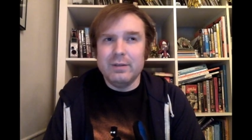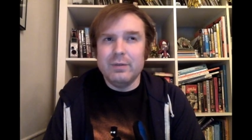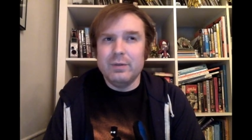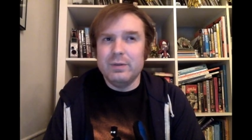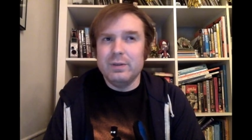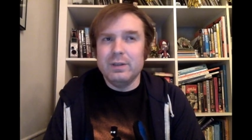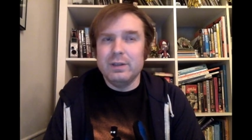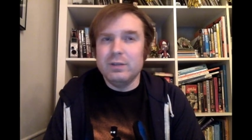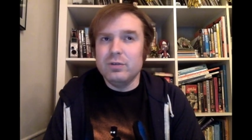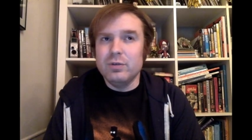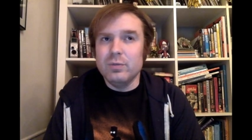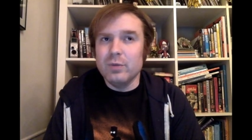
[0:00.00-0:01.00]
was it like
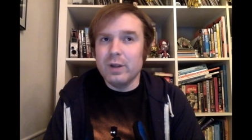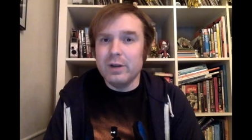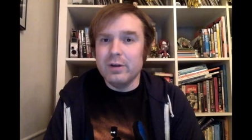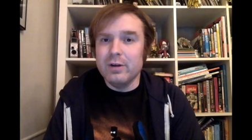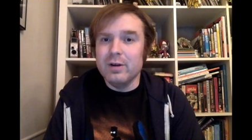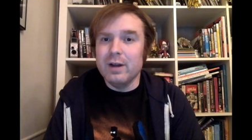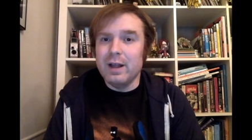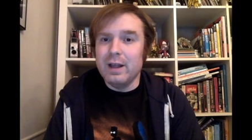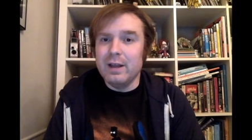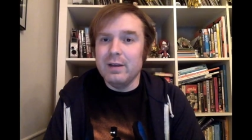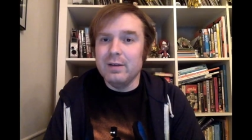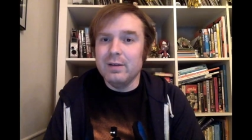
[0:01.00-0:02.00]
Tomb Raider
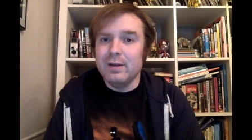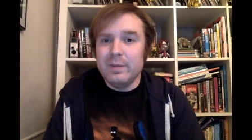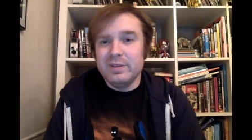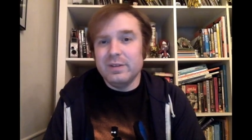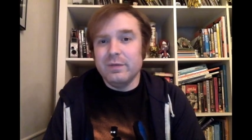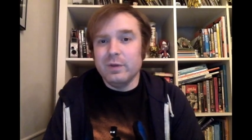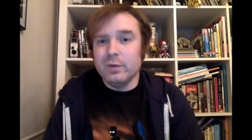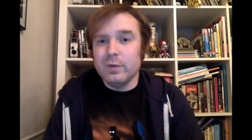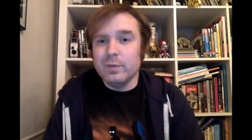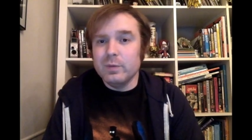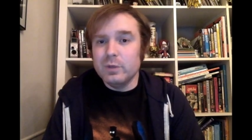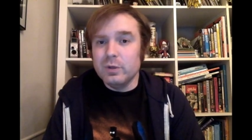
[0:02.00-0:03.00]
and Pacific
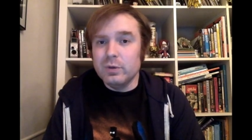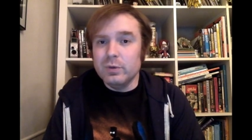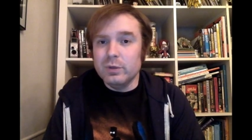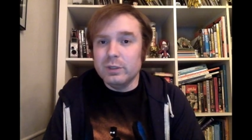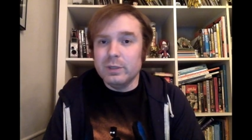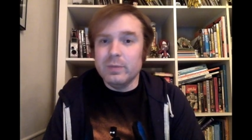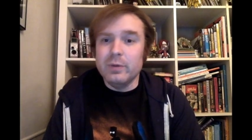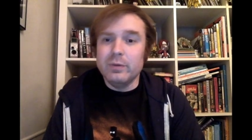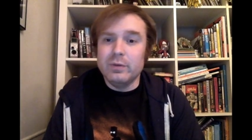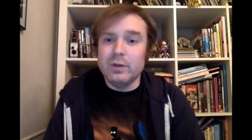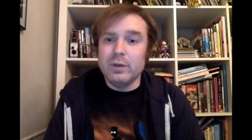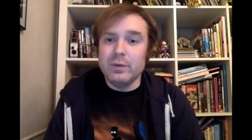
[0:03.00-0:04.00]
Rim 2, which I both
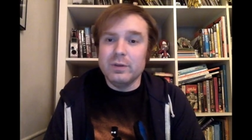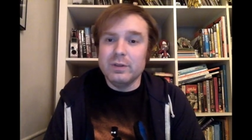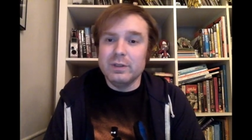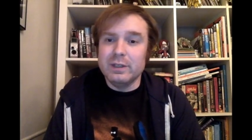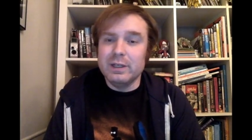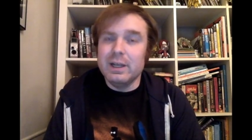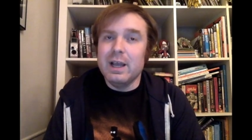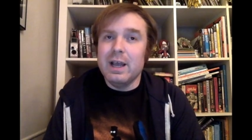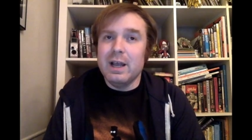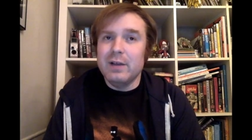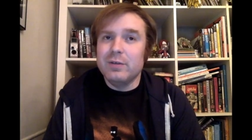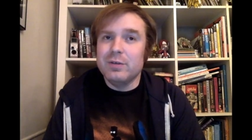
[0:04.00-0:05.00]
saw recently.
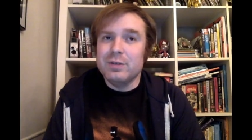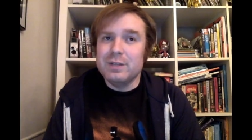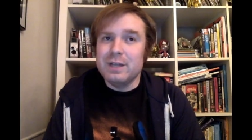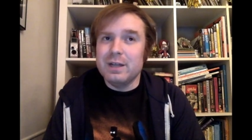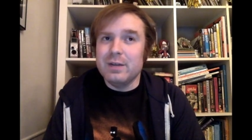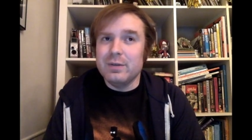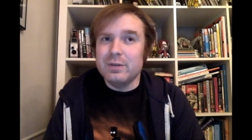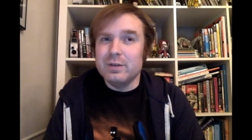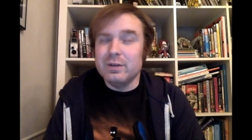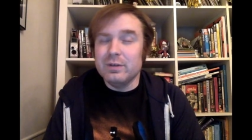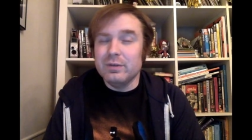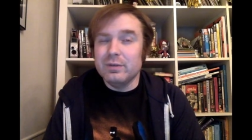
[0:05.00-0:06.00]
And towards the end, I was a
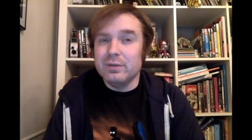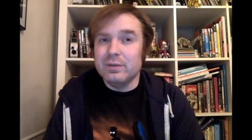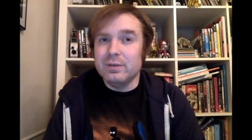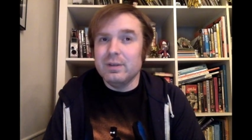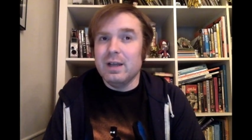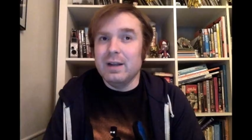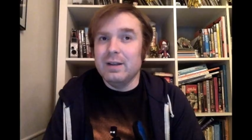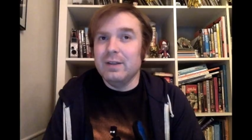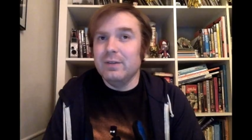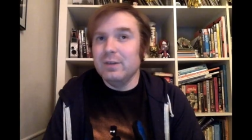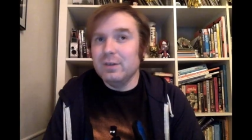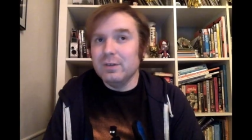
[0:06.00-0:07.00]
little not
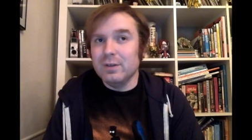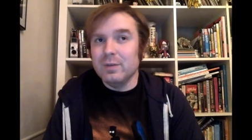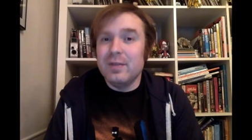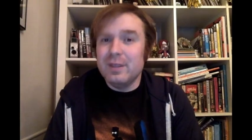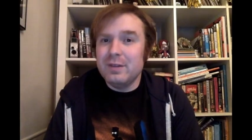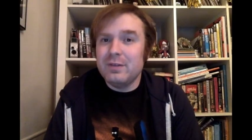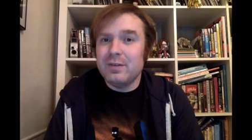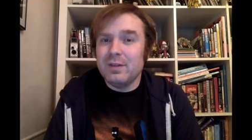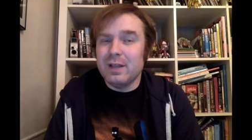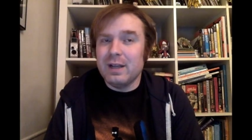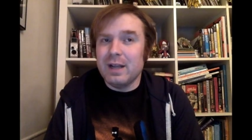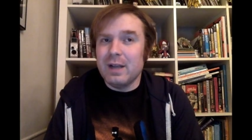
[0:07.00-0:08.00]
as into them. This,
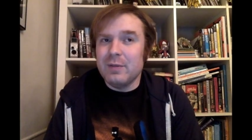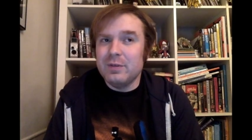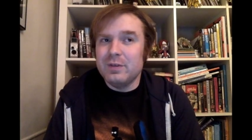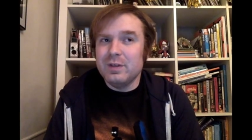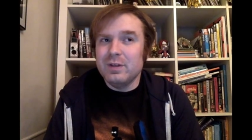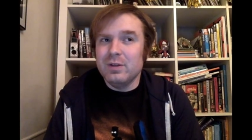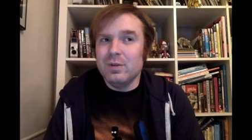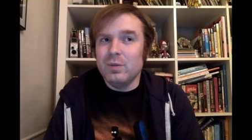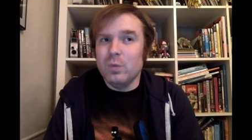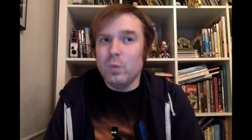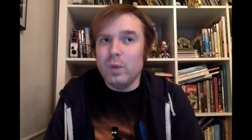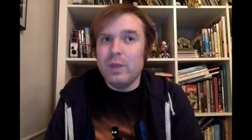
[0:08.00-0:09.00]
like, I was still
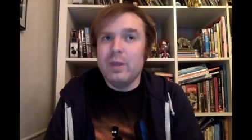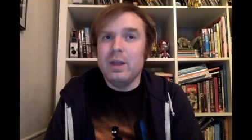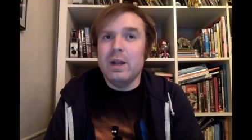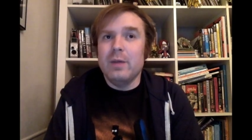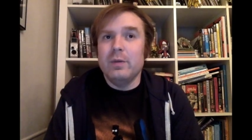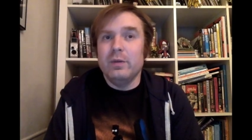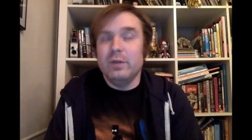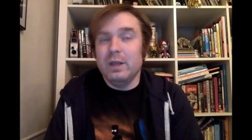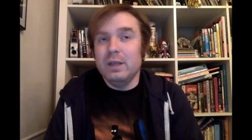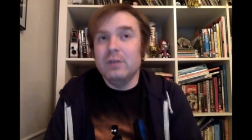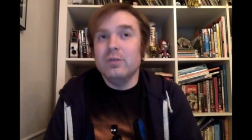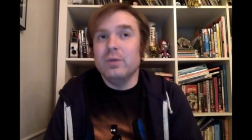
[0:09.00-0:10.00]
with it. I was
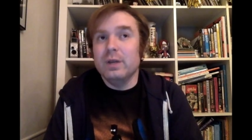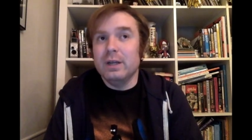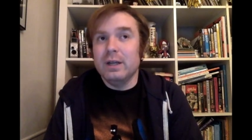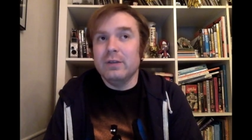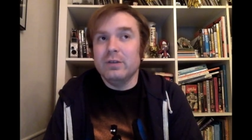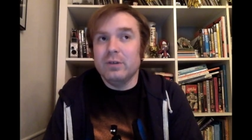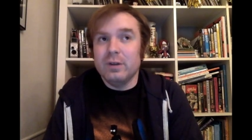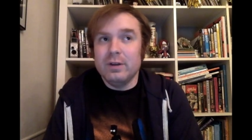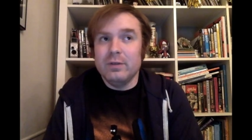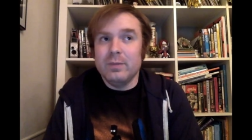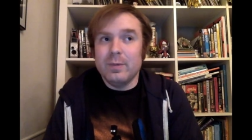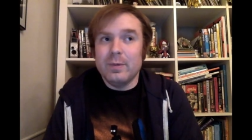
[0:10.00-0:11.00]
into it as an
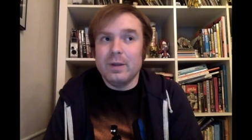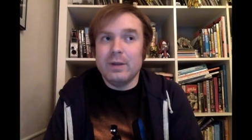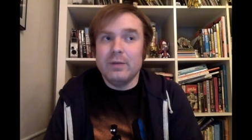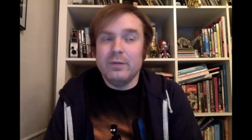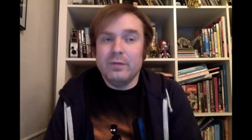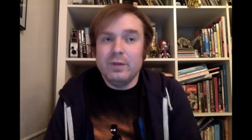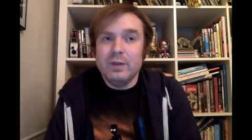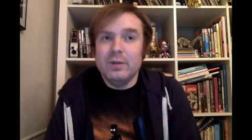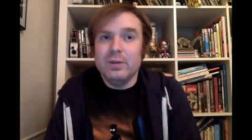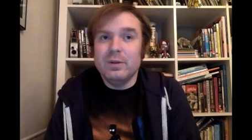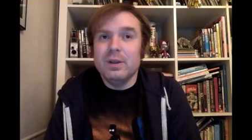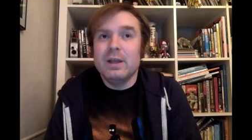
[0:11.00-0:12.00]
audience member. I could feel